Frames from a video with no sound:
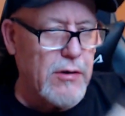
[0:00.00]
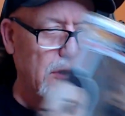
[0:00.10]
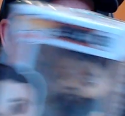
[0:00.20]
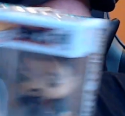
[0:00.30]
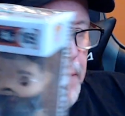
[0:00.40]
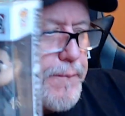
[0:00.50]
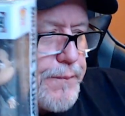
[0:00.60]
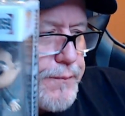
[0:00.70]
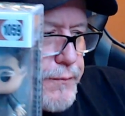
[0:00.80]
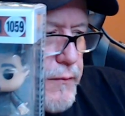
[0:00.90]
Klump
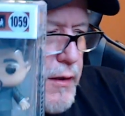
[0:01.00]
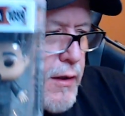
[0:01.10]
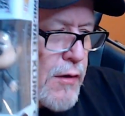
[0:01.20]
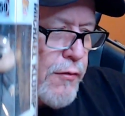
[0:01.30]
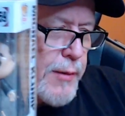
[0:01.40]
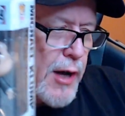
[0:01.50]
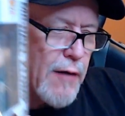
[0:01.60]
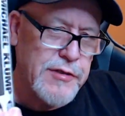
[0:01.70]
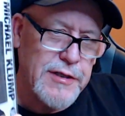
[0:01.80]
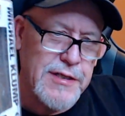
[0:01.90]
from The
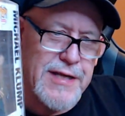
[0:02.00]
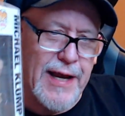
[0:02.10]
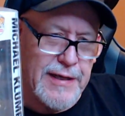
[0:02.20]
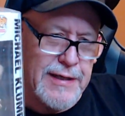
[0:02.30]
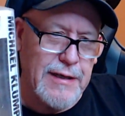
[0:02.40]
Office is $19.